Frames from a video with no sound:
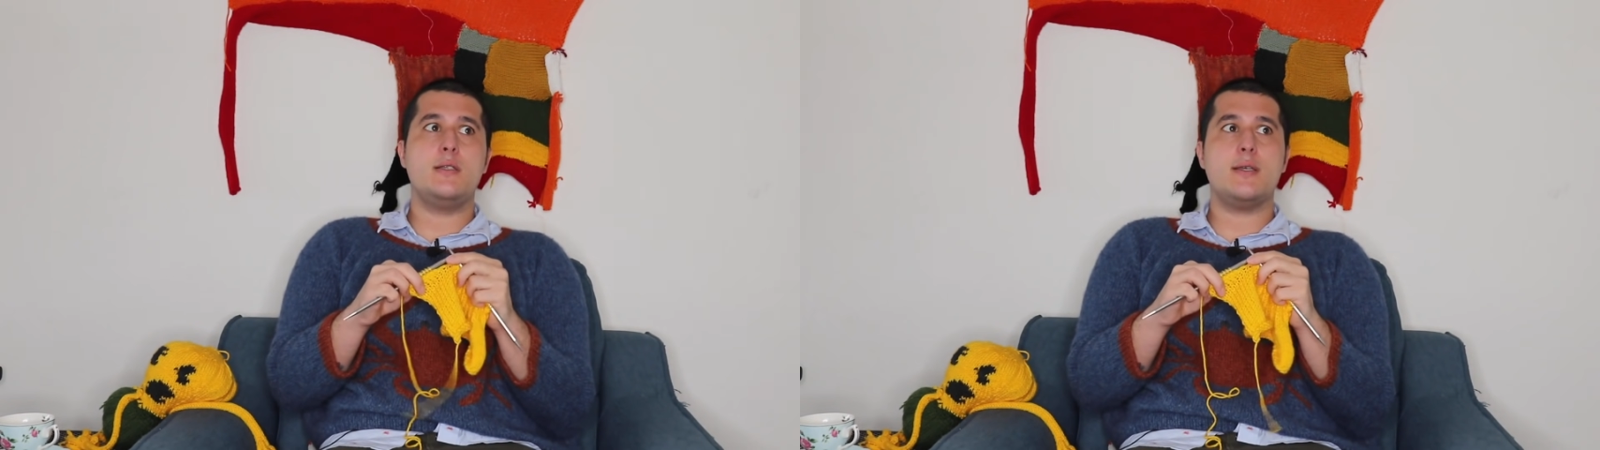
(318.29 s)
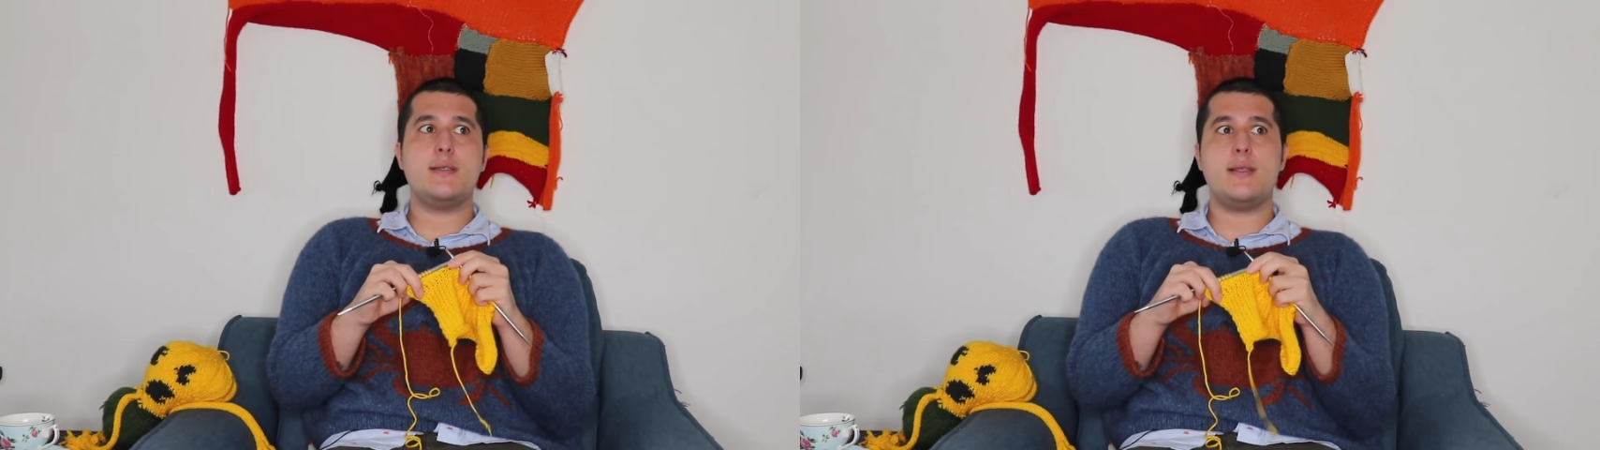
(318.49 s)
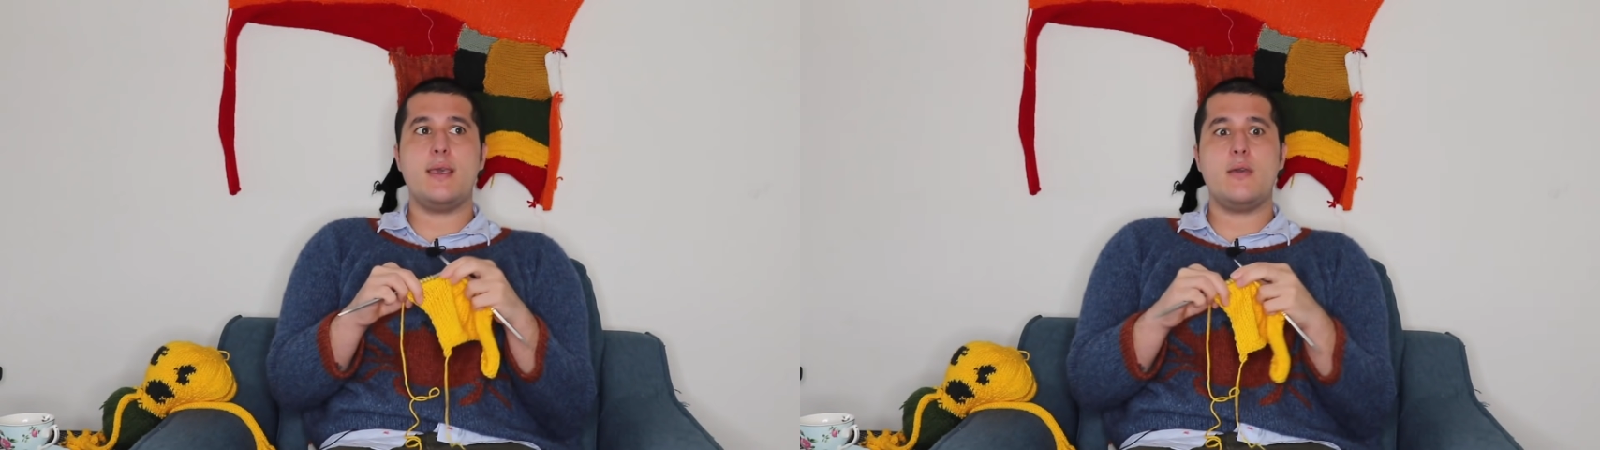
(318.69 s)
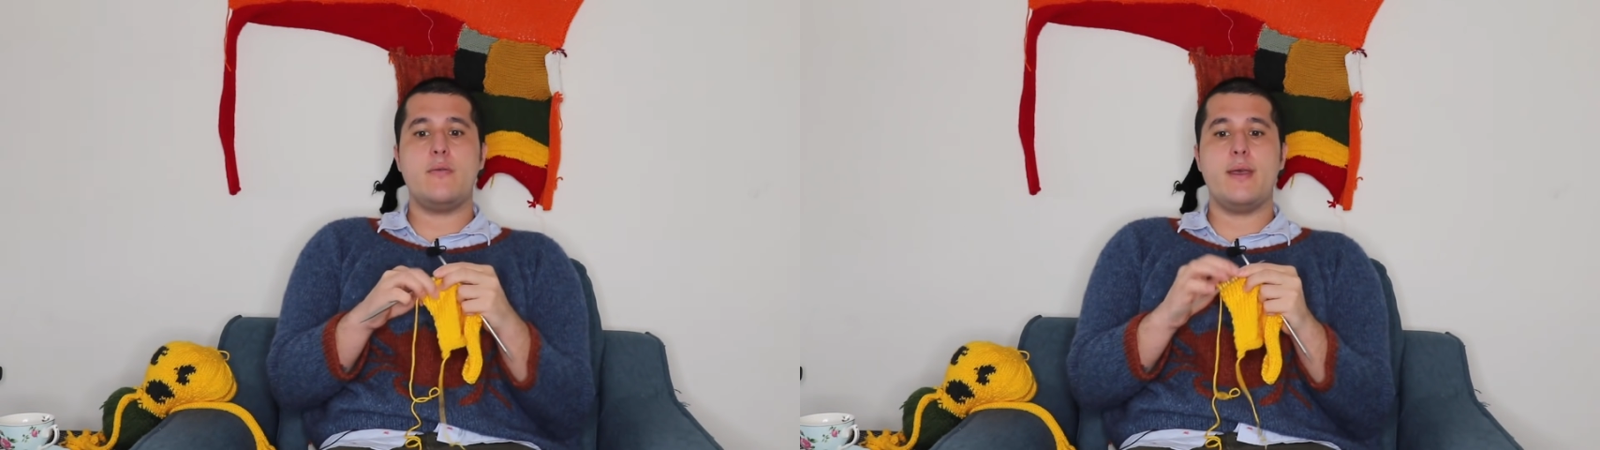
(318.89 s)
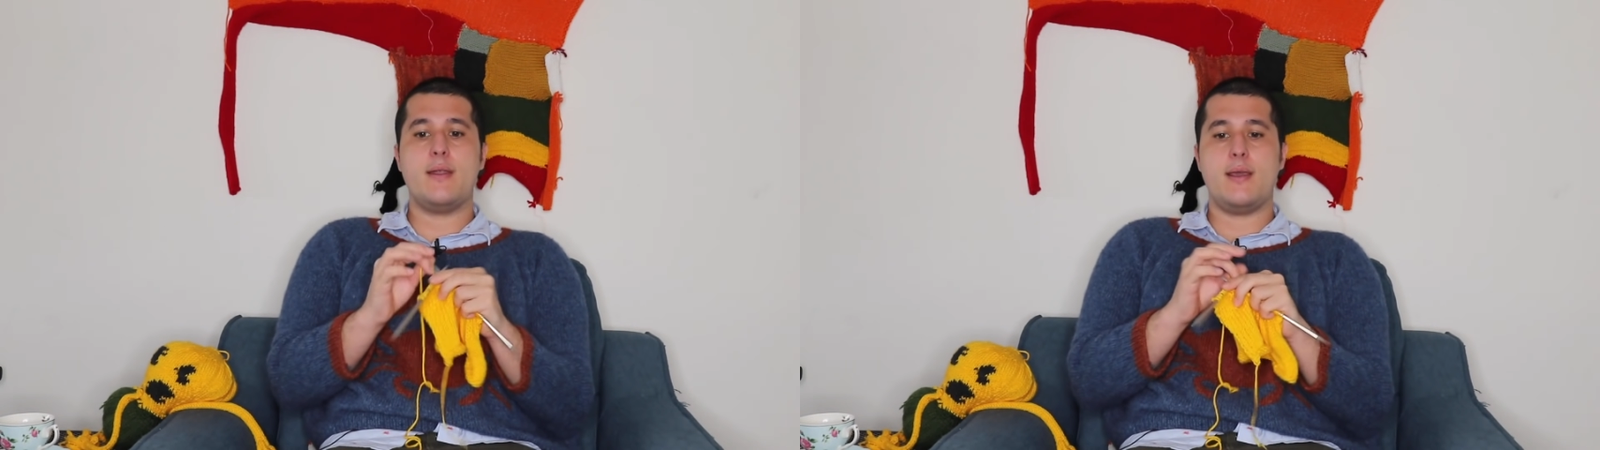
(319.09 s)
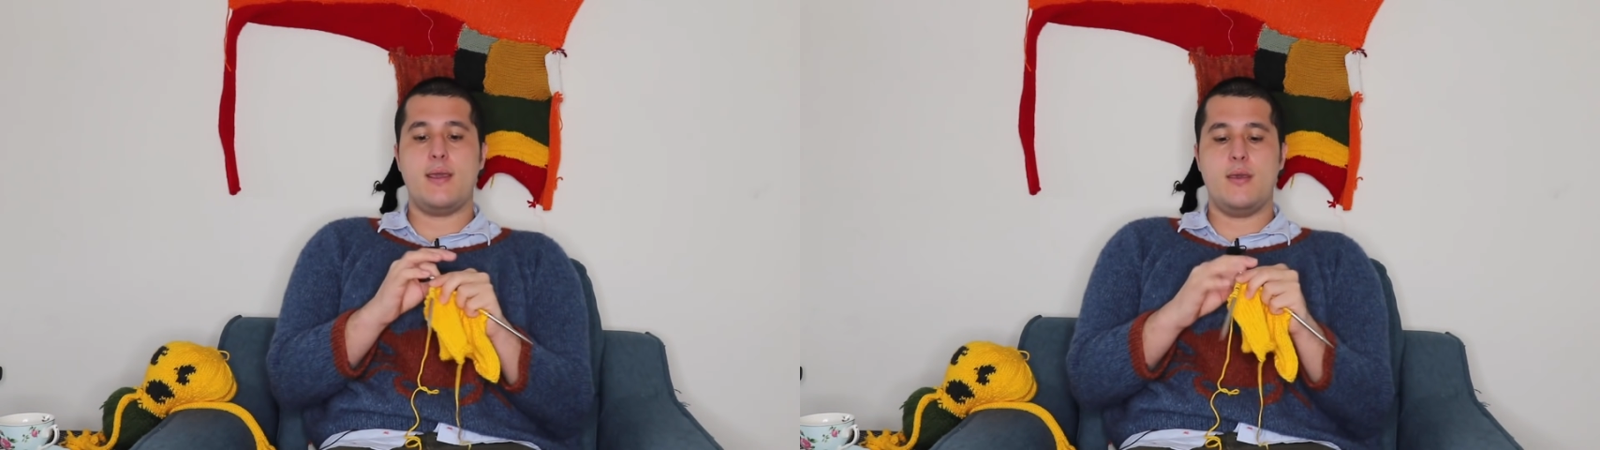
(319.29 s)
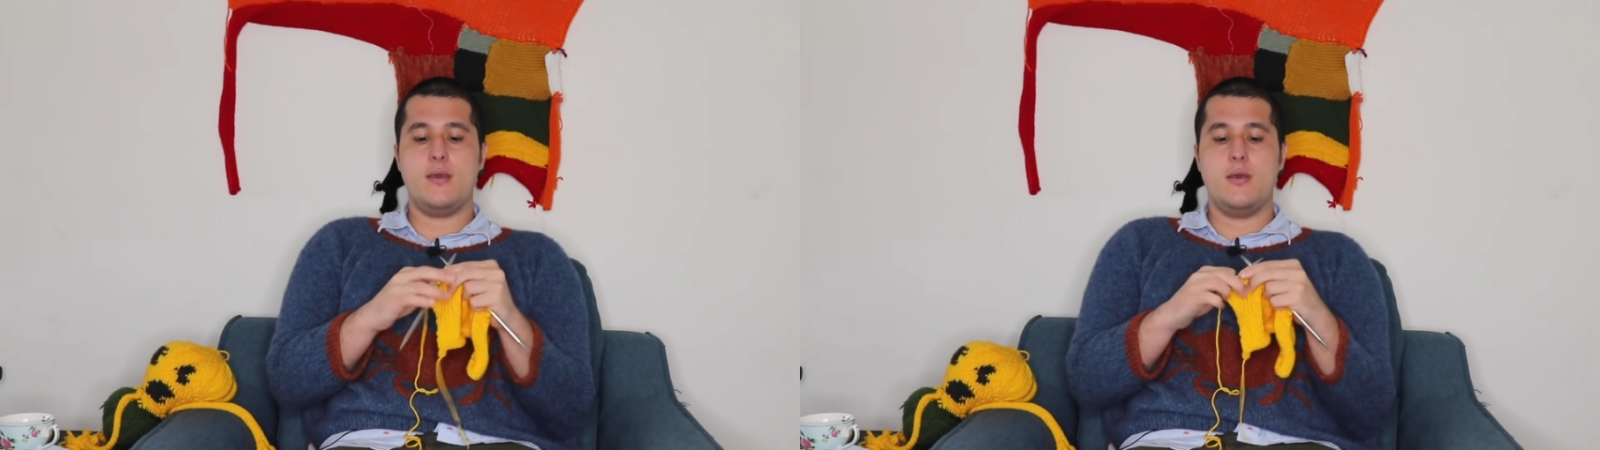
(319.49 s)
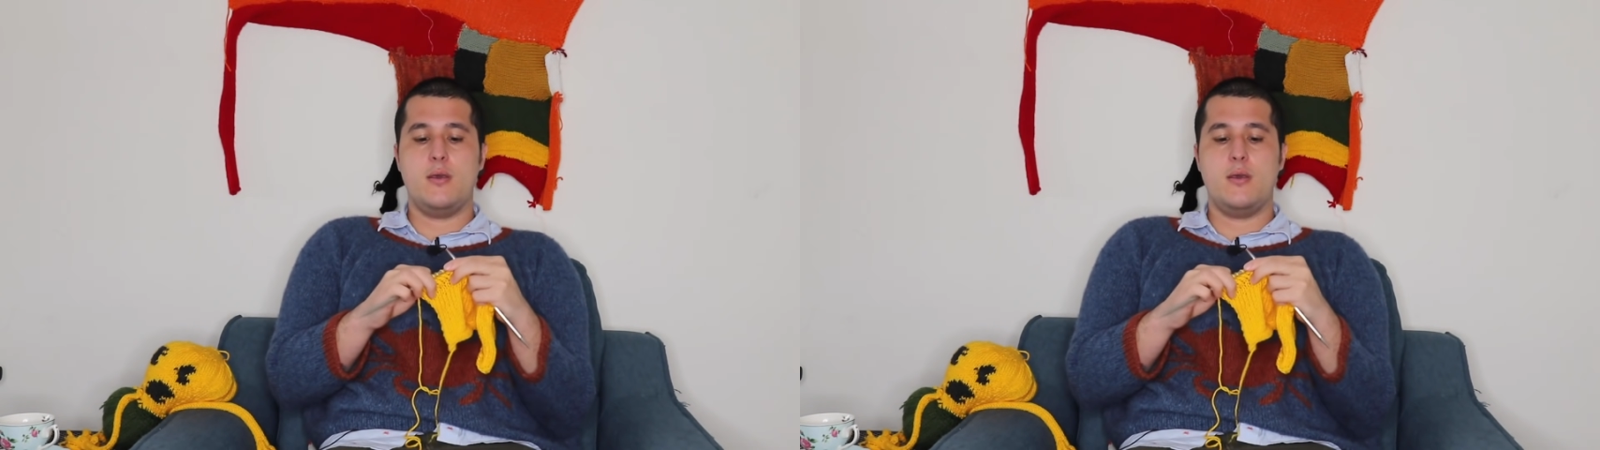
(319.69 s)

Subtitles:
just like when I